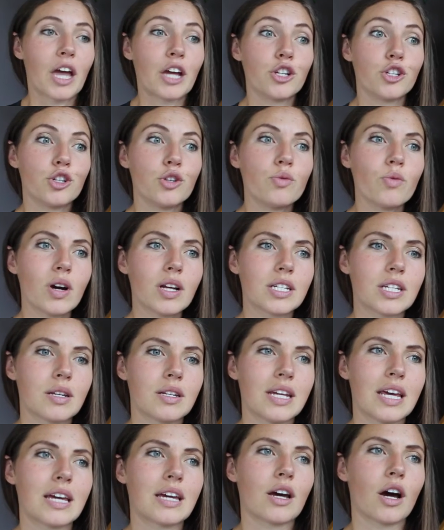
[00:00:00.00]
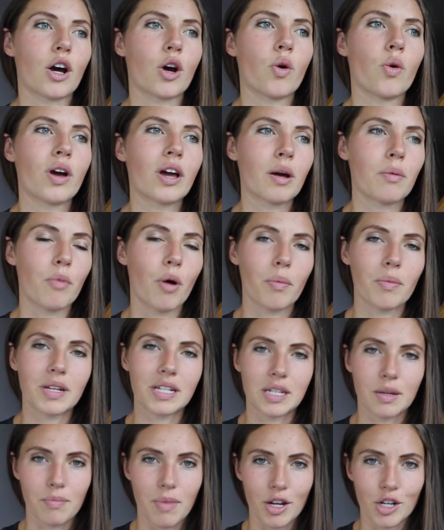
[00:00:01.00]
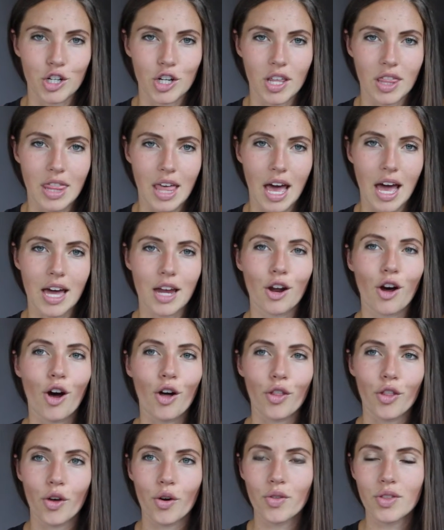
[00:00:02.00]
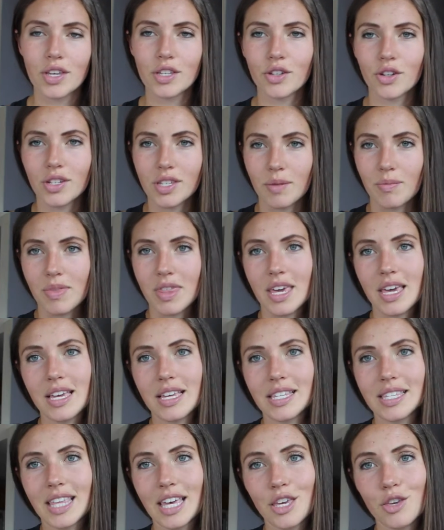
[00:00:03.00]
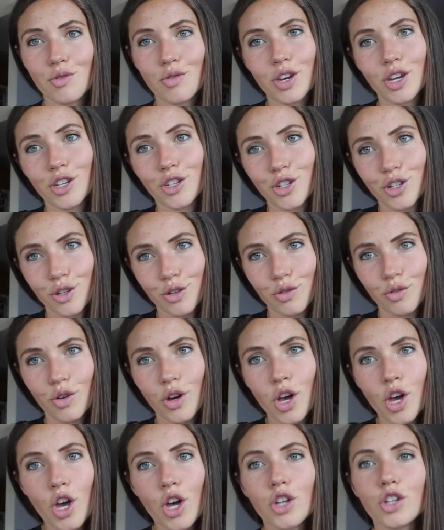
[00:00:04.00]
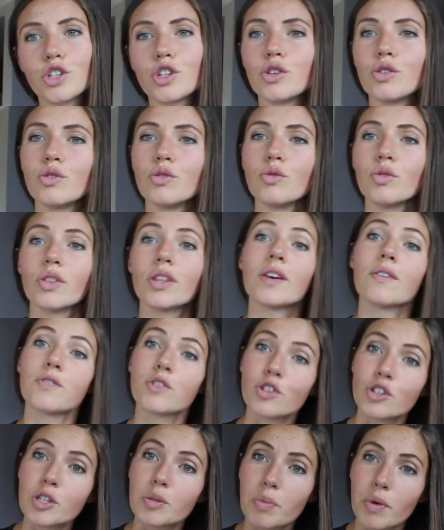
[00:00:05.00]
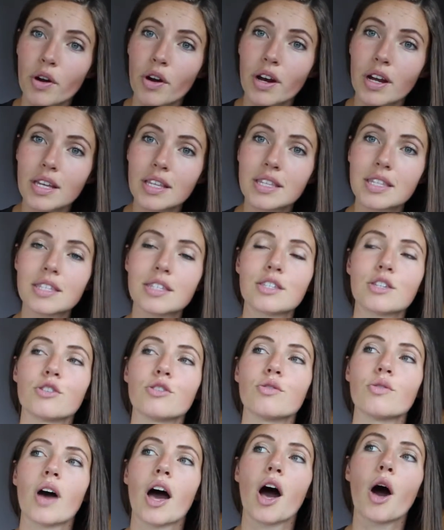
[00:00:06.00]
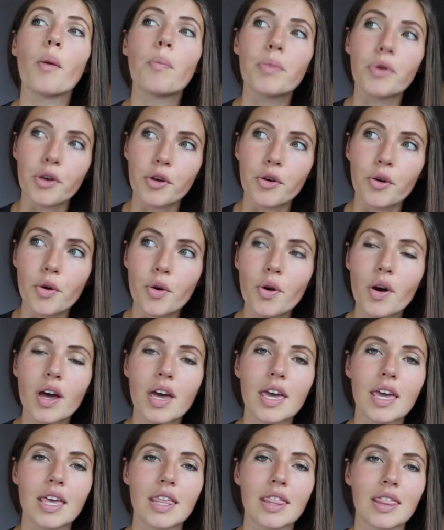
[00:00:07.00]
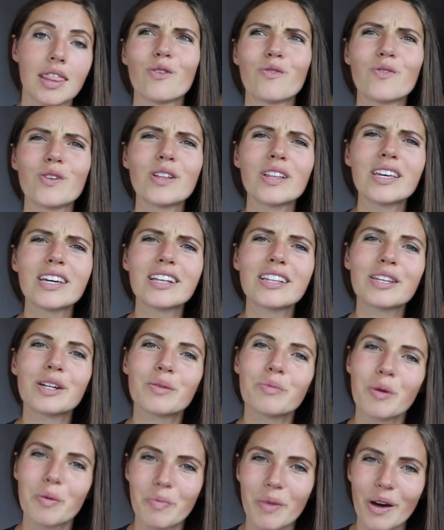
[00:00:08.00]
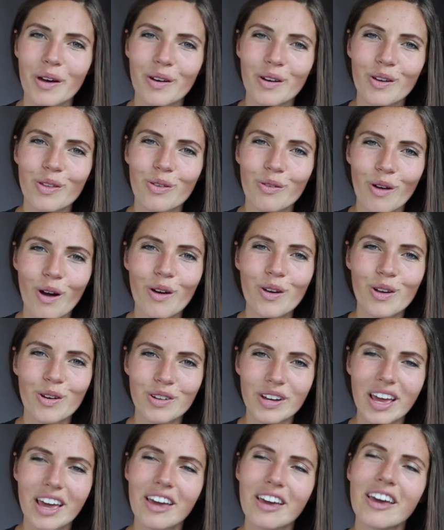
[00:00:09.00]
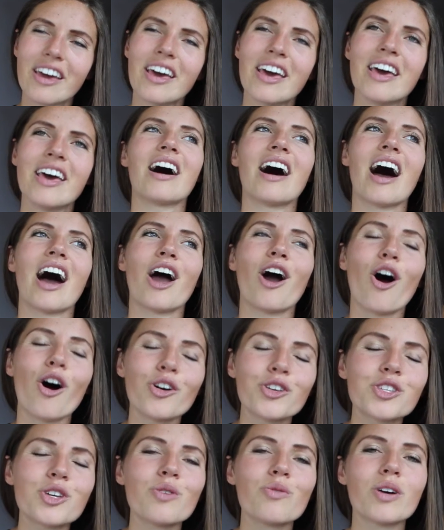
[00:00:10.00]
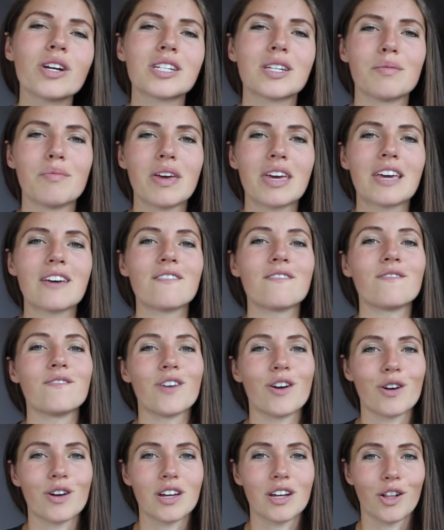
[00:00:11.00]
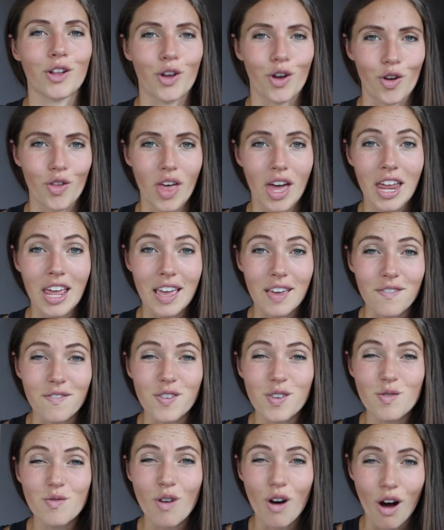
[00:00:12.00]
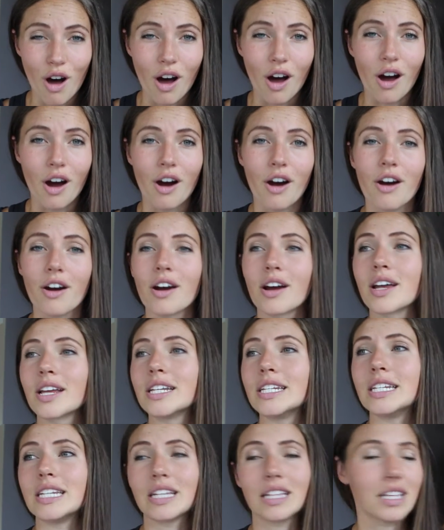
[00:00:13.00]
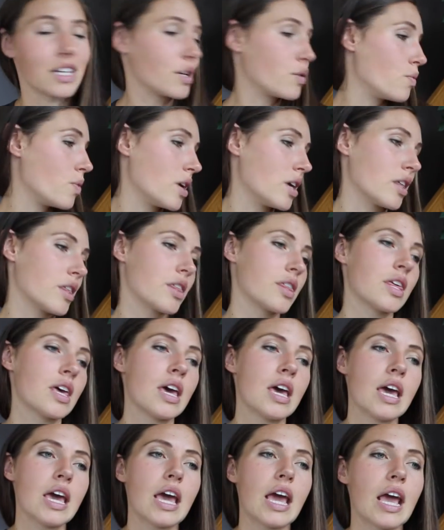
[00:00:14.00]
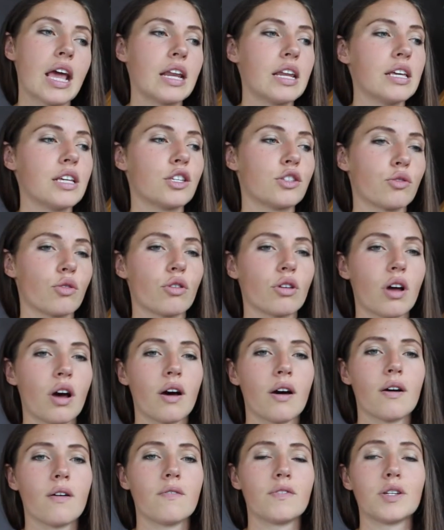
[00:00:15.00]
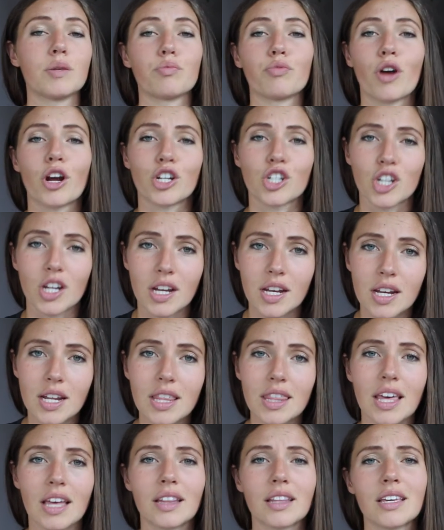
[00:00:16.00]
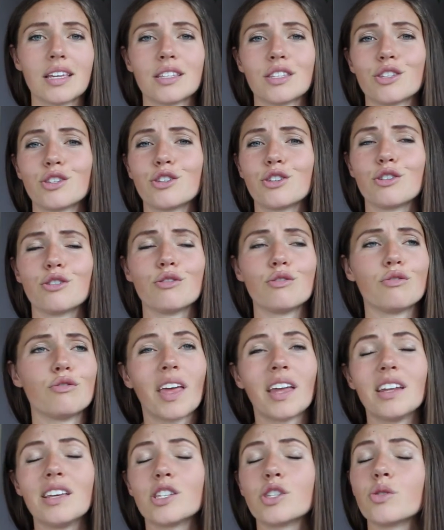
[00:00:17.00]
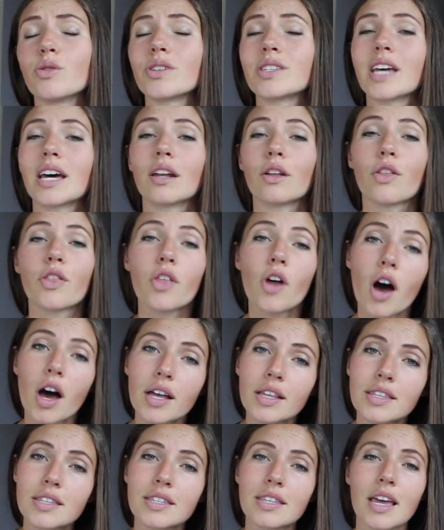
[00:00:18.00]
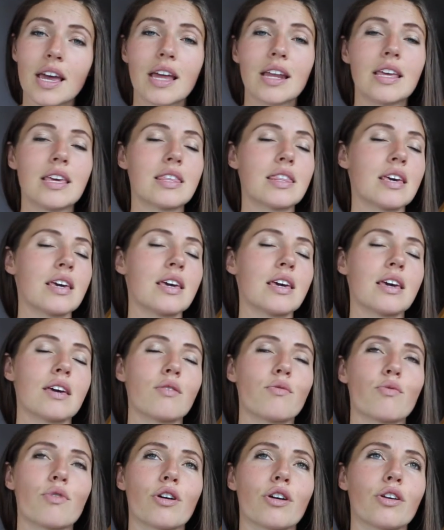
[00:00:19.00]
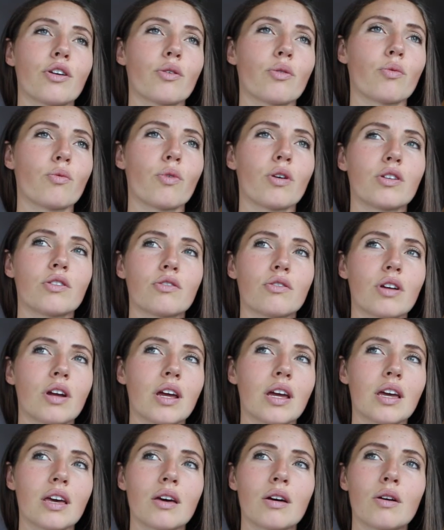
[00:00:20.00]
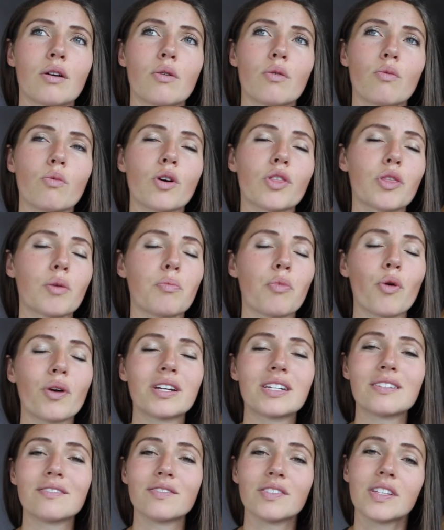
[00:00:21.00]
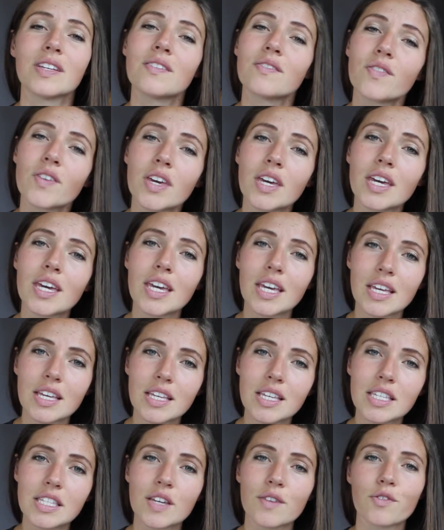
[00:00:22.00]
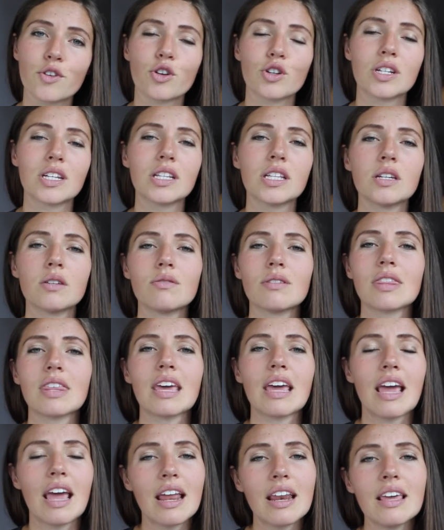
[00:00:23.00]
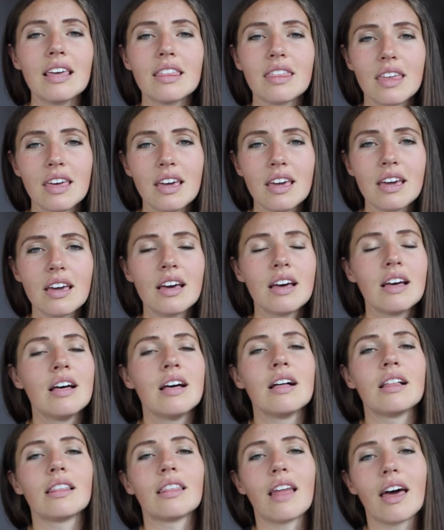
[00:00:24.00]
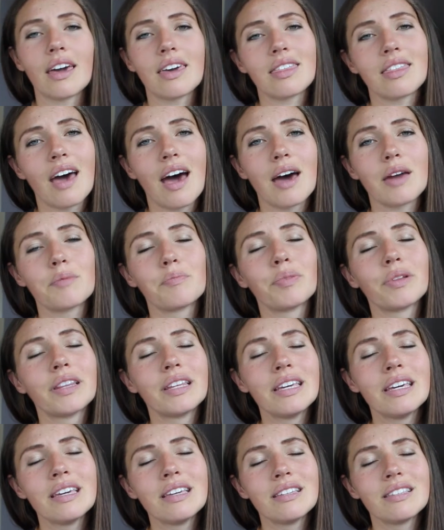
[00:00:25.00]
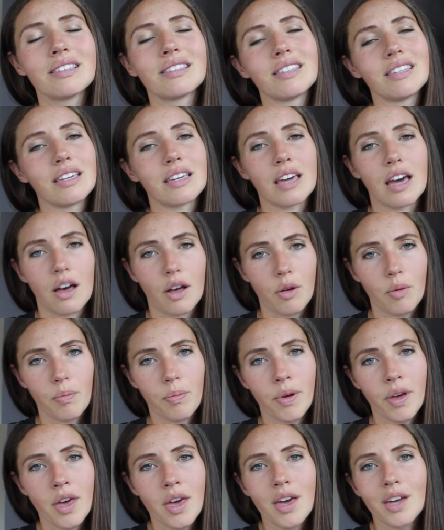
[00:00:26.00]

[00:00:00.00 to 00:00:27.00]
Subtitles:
I do want to take a quick moment to mention that although these are some things that you can do to lift your spirits, to help you in feeling a little bit better throughout your day, I also want to make it very clear that if you are dealing with any sort of depression that leads to any suicidal thoughts, anything where you're wondering what the point of living is, if you're dealing with anything like that, please seek help.